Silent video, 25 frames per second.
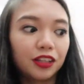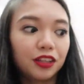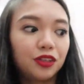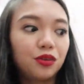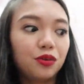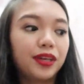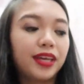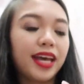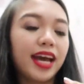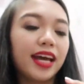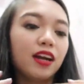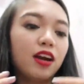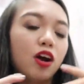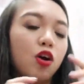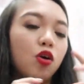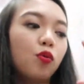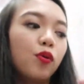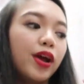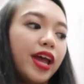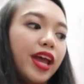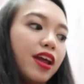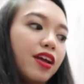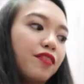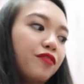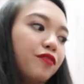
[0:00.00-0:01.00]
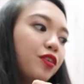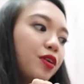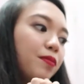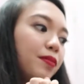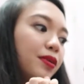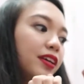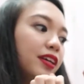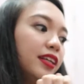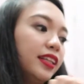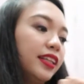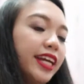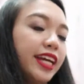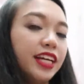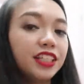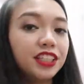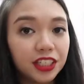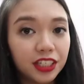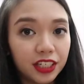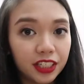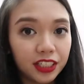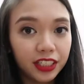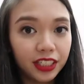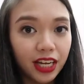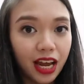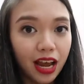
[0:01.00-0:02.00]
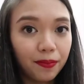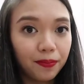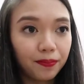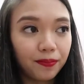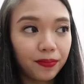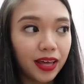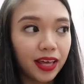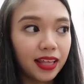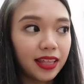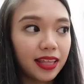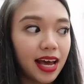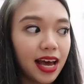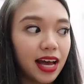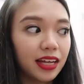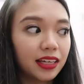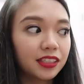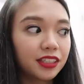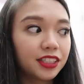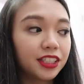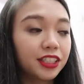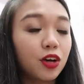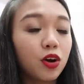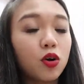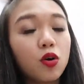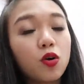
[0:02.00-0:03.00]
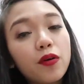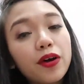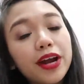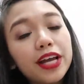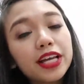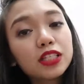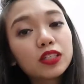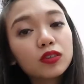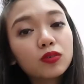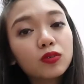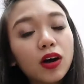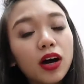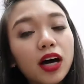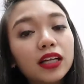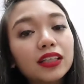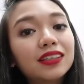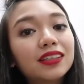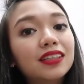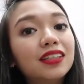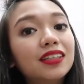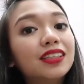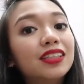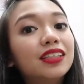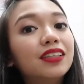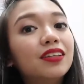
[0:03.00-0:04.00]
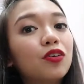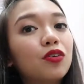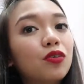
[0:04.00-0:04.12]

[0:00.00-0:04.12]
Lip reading: to get away from a relationship that she always wanted.